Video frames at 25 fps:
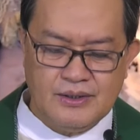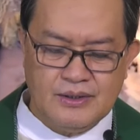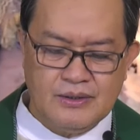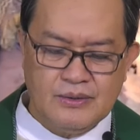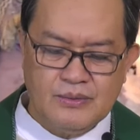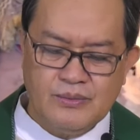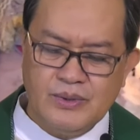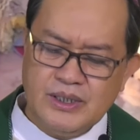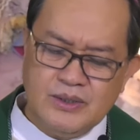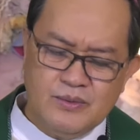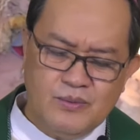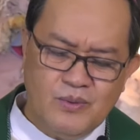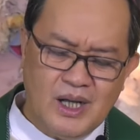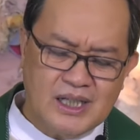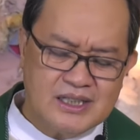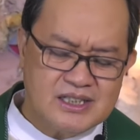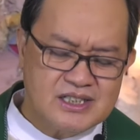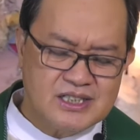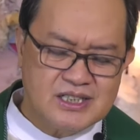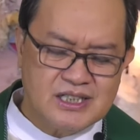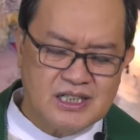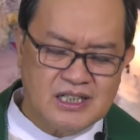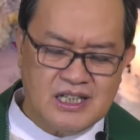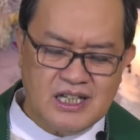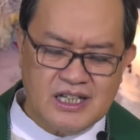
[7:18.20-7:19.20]
with what
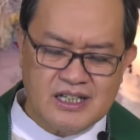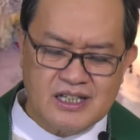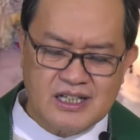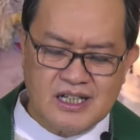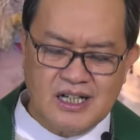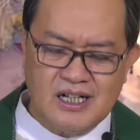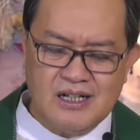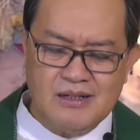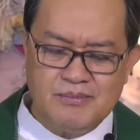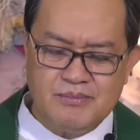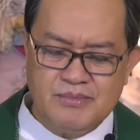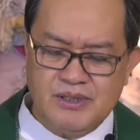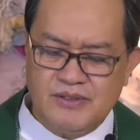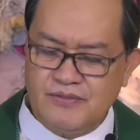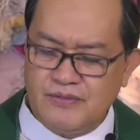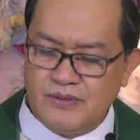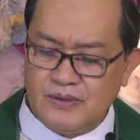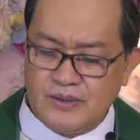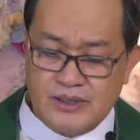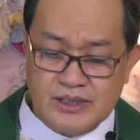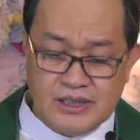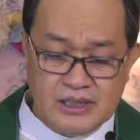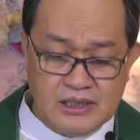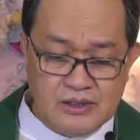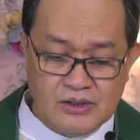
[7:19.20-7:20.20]
shall I come
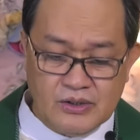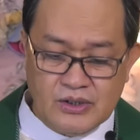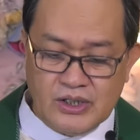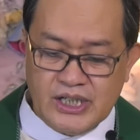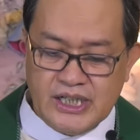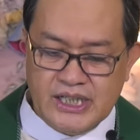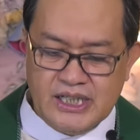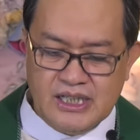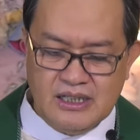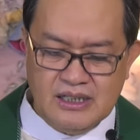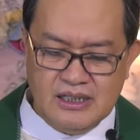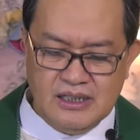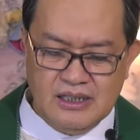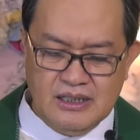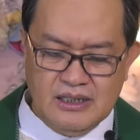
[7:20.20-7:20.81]
before the Lord?